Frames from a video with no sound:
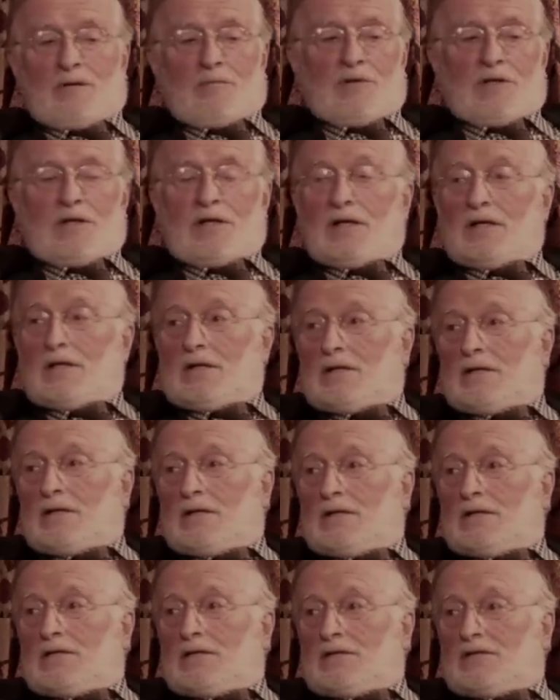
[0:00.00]
but I
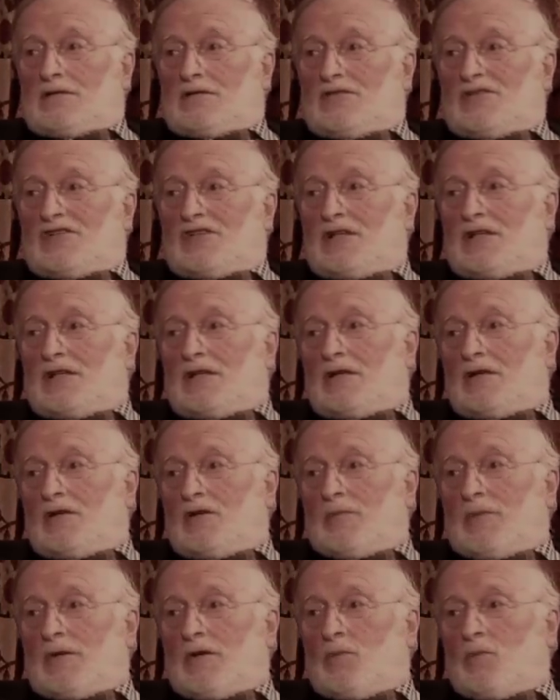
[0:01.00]
sincerely
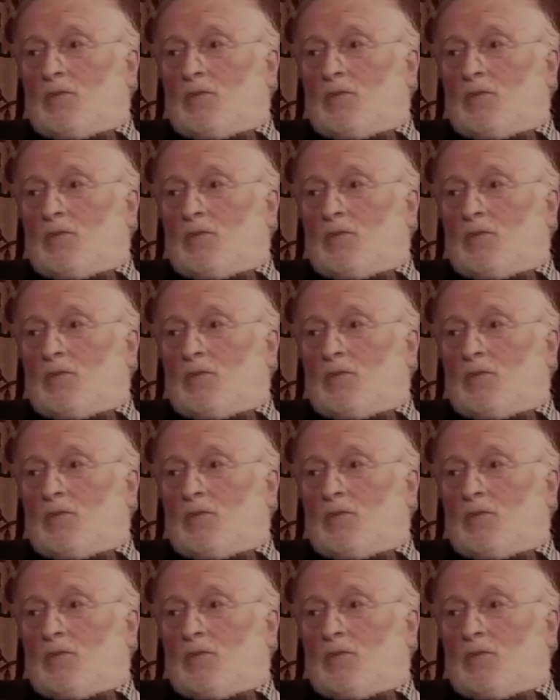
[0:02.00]
hope he